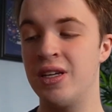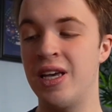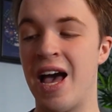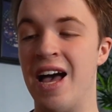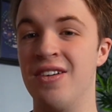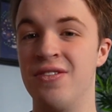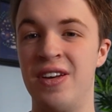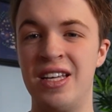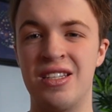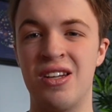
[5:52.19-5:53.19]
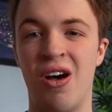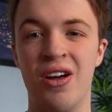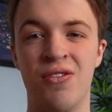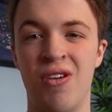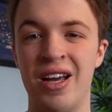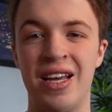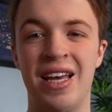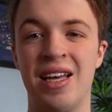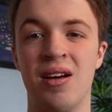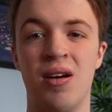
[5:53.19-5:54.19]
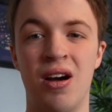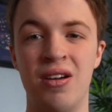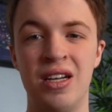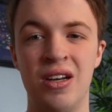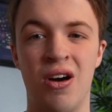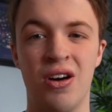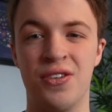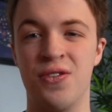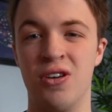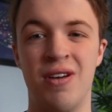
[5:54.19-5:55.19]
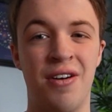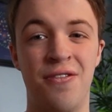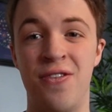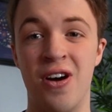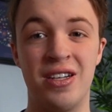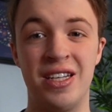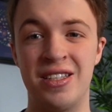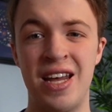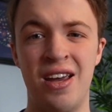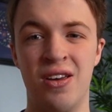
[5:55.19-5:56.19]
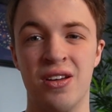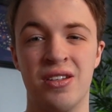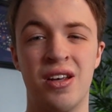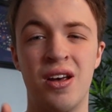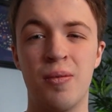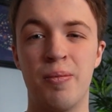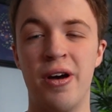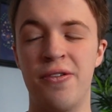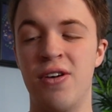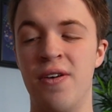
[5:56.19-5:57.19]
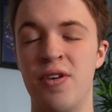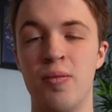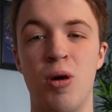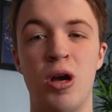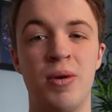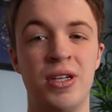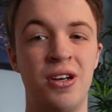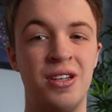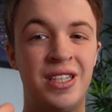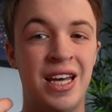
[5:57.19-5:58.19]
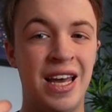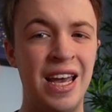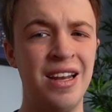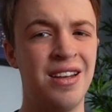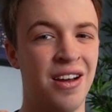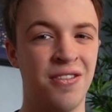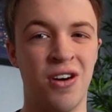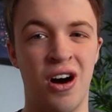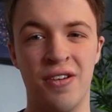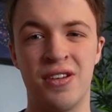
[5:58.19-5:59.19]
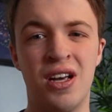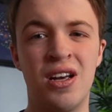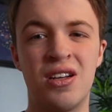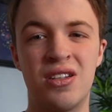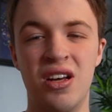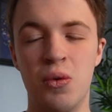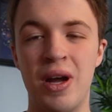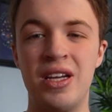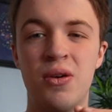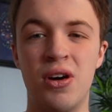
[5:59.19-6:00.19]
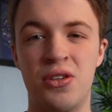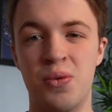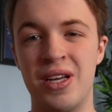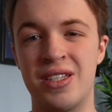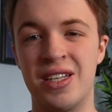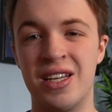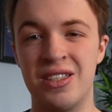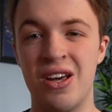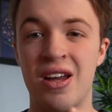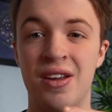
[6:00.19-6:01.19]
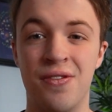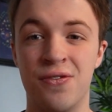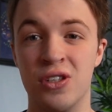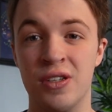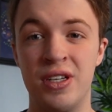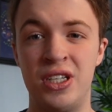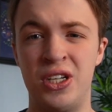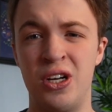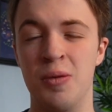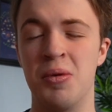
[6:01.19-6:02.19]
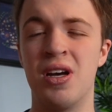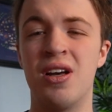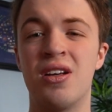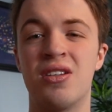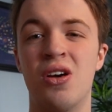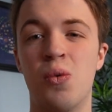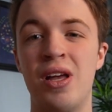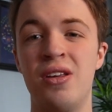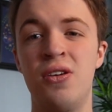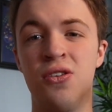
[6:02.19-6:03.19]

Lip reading: Yeah, this side right here only lasts for around 30 seconds, but from the moment you sit in that raft to when you are twisting and turning through the tube, to when you